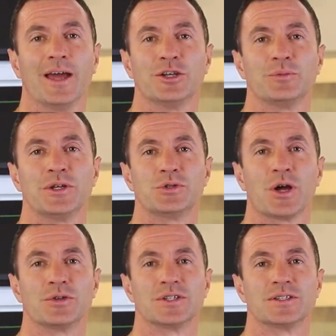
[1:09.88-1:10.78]

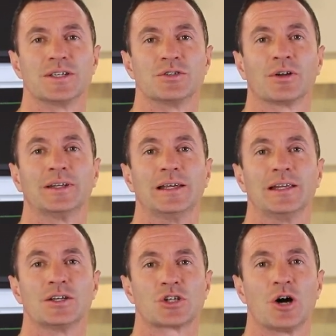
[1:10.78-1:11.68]
endometriosis is not
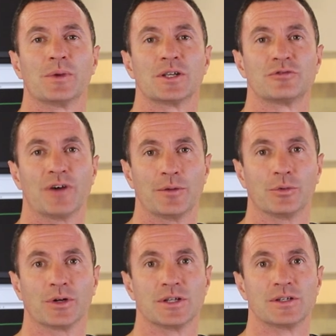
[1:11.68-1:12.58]
nearly as common as
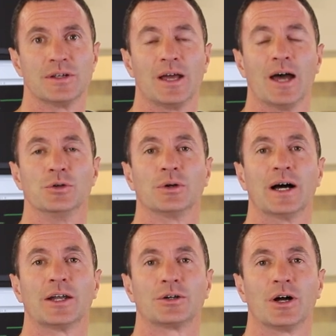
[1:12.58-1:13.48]
fibroids, and your
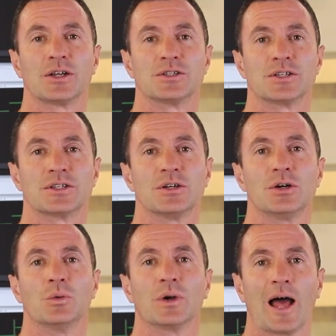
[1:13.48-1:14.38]
gynecologist
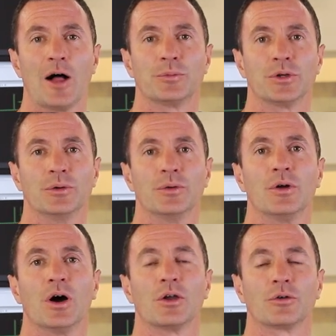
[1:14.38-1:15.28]
will help you
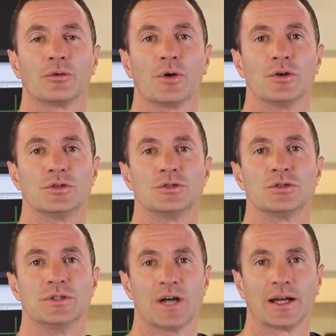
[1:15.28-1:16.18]
along the road
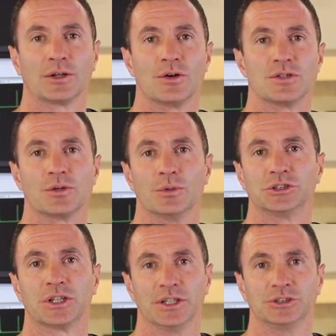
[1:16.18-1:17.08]
to diagnosing
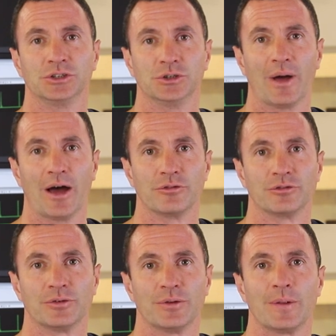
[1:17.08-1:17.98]
which condition you
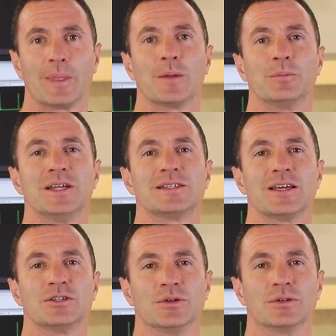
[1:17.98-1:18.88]
have. Please
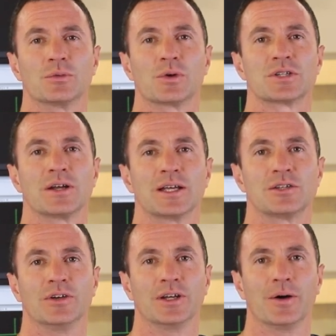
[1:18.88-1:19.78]
stay tuned and watch our
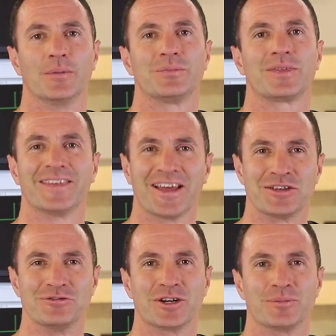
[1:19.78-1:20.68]
next video.
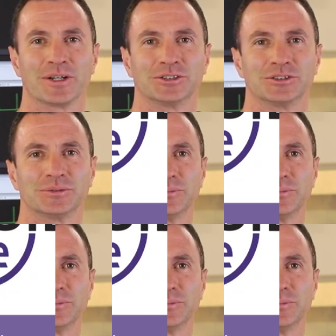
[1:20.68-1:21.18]
Thank you very much.